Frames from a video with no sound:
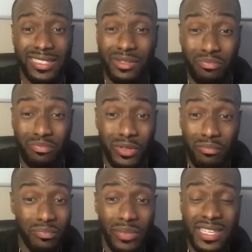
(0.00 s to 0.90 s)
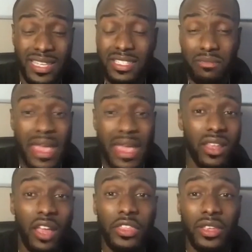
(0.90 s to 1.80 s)
To essentially make
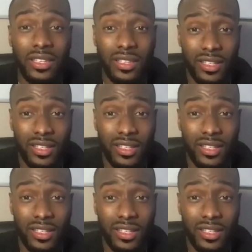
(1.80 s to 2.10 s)
nothing,